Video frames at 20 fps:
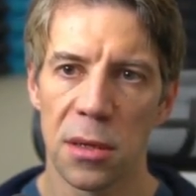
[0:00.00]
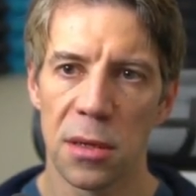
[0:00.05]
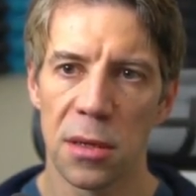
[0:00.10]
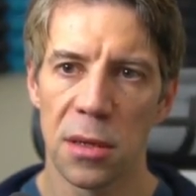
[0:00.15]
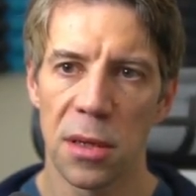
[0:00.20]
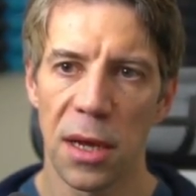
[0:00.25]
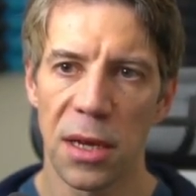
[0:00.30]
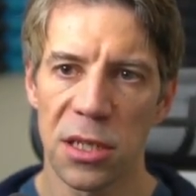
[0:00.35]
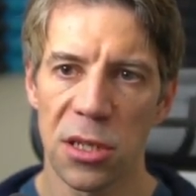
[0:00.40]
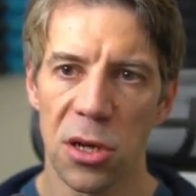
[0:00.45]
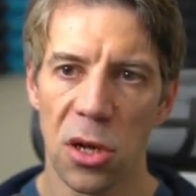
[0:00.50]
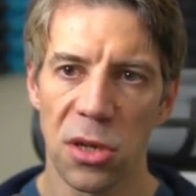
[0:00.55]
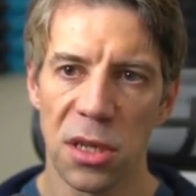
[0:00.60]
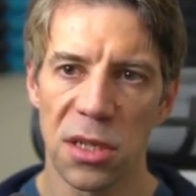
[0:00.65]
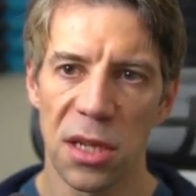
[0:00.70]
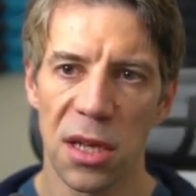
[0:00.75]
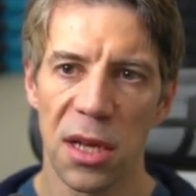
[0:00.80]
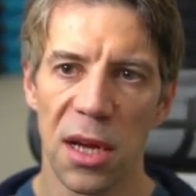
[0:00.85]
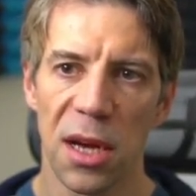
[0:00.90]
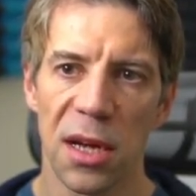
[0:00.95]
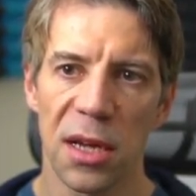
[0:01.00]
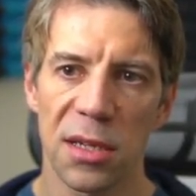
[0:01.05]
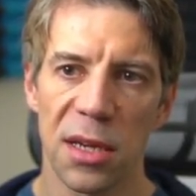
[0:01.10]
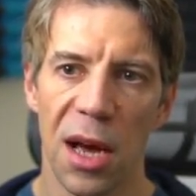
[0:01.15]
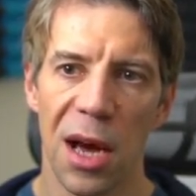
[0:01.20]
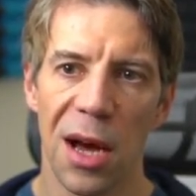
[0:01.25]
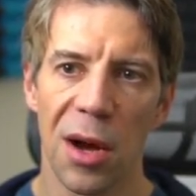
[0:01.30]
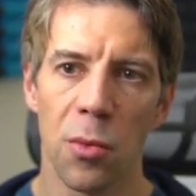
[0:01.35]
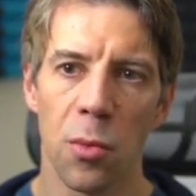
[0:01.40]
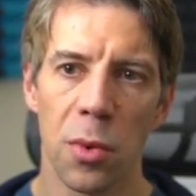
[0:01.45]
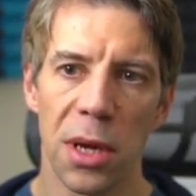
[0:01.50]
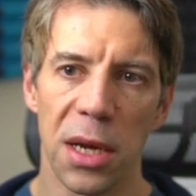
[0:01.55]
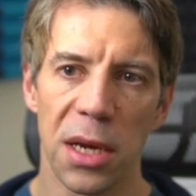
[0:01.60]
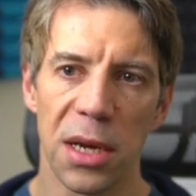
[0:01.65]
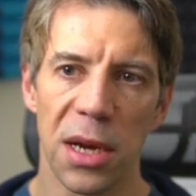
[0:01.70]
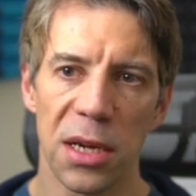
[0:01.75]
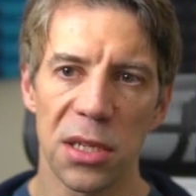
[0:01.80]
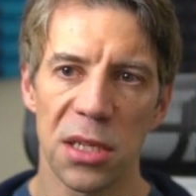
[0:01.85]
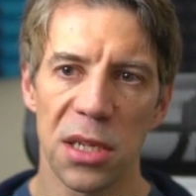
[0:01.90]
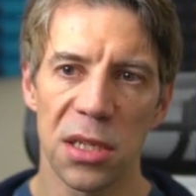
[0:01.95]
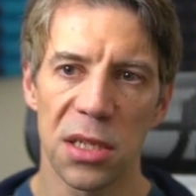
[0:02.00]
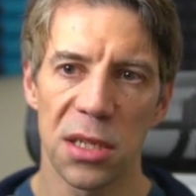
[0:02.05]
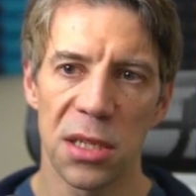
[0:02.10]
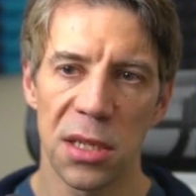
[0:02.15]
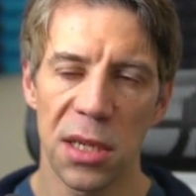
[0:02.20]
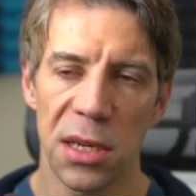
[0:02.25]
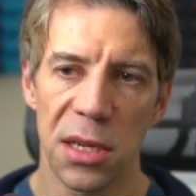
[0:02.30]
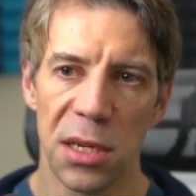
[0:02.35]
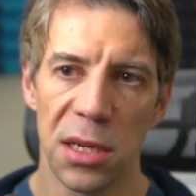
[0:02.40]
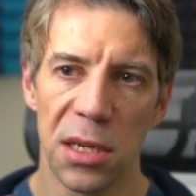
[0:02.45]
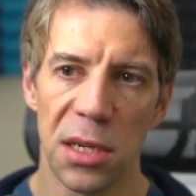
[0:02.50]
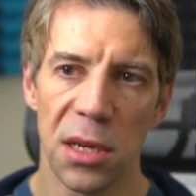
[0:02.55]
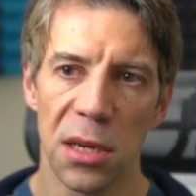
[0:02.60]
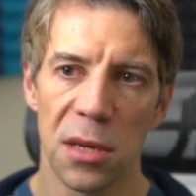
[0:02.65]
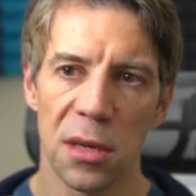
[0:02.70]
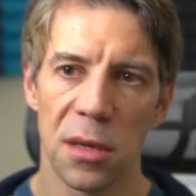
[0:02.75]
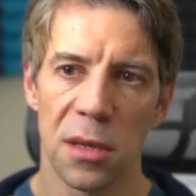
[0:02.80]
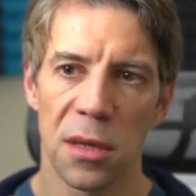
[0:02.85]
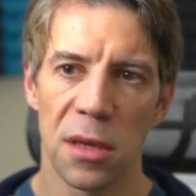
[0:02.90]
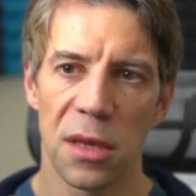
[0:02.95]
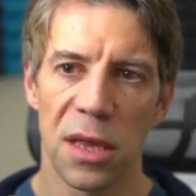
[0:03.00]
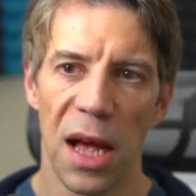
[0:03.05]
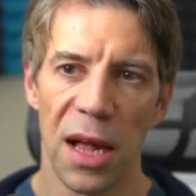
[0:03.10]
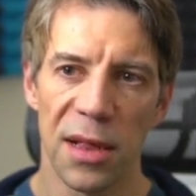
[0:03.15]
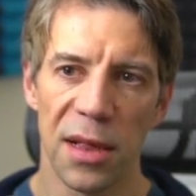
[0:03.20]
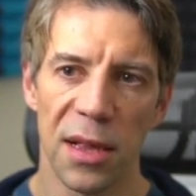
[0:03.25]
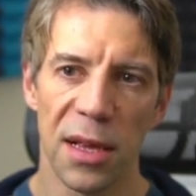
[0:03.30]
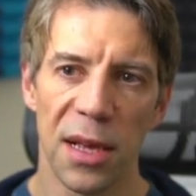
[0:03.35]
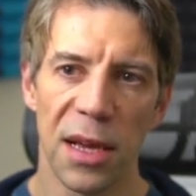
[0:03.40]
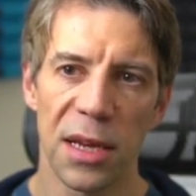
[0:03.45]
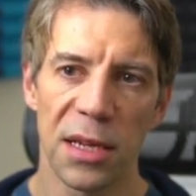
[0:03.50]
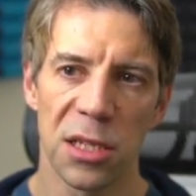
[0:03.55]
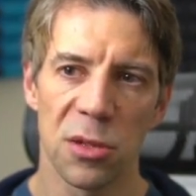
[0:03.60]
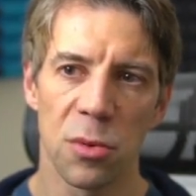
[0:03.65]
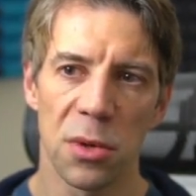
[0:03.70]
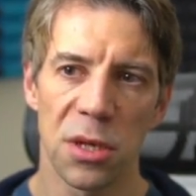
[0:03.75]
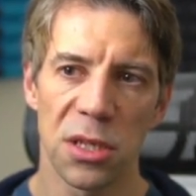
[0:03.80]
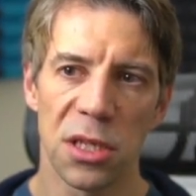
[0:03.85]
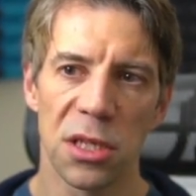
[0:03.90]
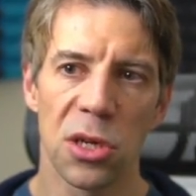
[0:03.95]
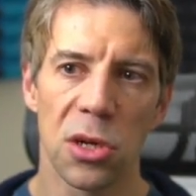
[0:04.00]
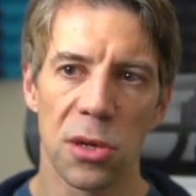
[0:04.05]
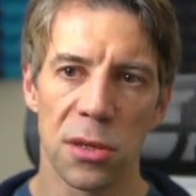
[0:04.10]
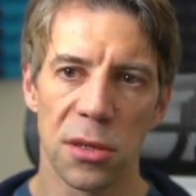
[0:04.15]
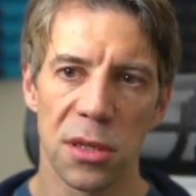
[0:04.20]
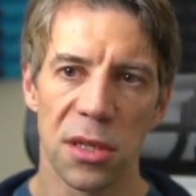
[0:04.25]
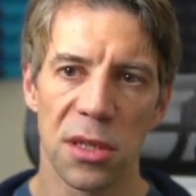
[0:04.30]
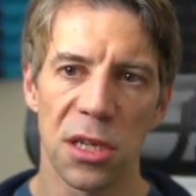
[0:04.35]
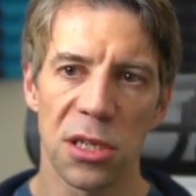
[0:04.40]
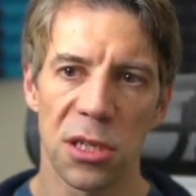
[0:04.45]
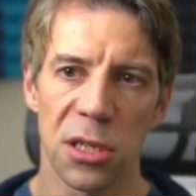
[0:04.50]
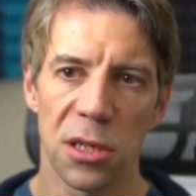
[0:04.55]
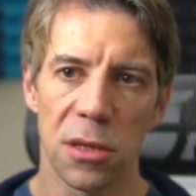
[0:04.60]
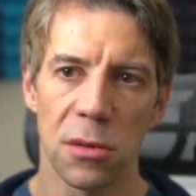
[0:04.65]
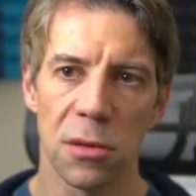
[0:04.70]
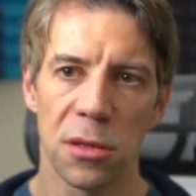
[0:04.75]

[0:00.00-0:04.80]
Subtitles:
then it's gone into that, and we can actually see that list which is causing the issue.